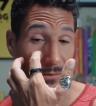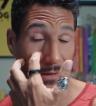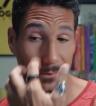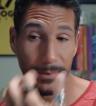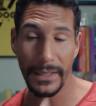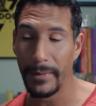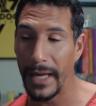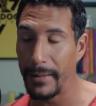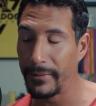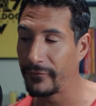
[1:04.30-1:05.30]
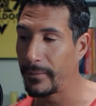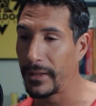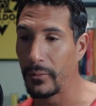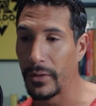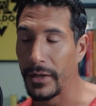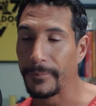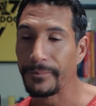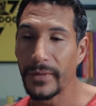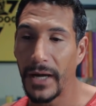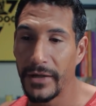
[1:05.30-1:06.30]
it's become a habit for me where
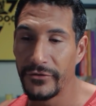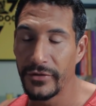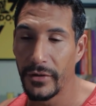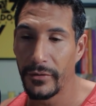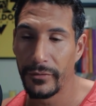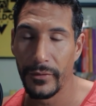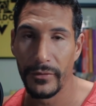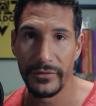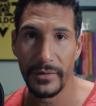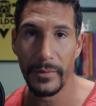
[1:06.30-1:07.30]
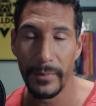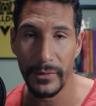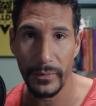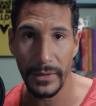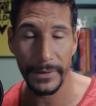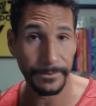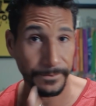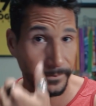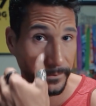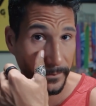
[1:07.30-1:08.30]
I usually go through somewhere between
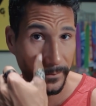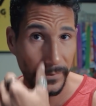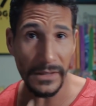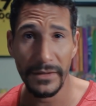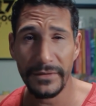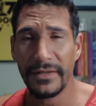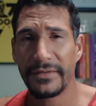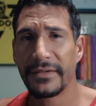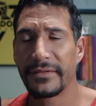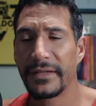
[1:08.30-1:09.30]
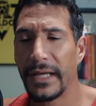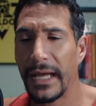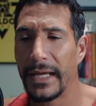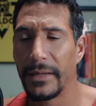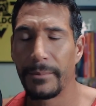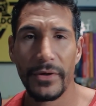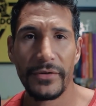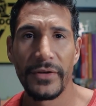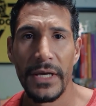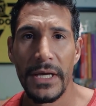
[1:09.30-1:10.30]
let's say 60 to 80
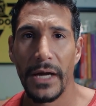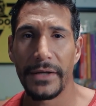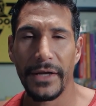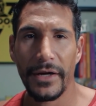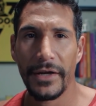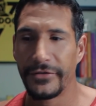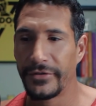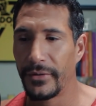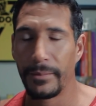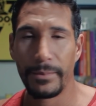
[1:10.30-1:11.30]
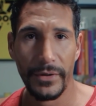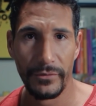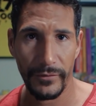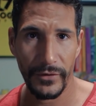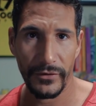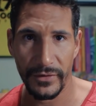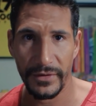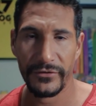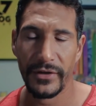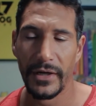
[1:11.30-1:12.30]
books a year. I used to do book reviews on
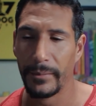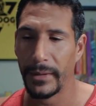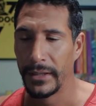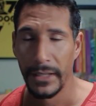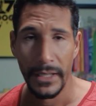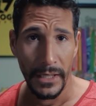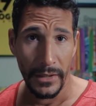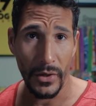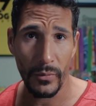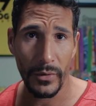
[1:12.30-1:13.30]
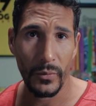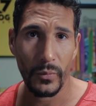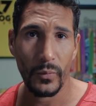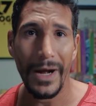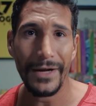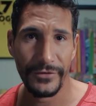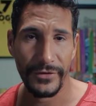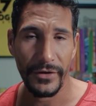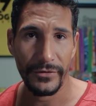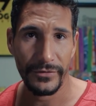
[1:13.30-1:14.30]
this channel, but no one watched
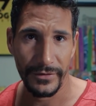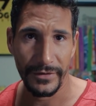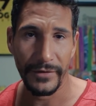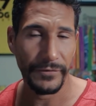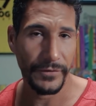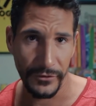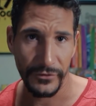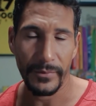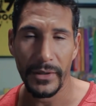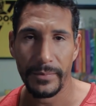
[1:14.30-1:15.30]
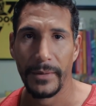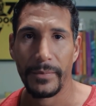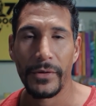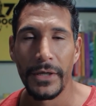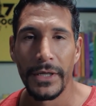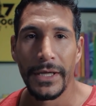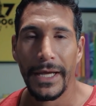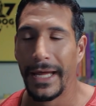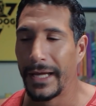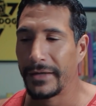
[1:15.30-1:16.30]
those except for you smart people.
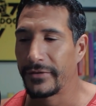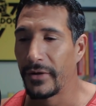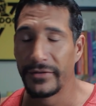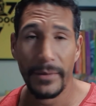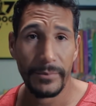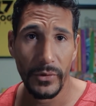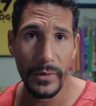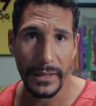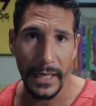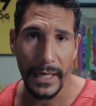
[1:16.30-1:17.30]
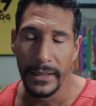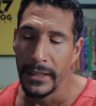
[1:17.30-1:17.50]
And so I stopped doing that.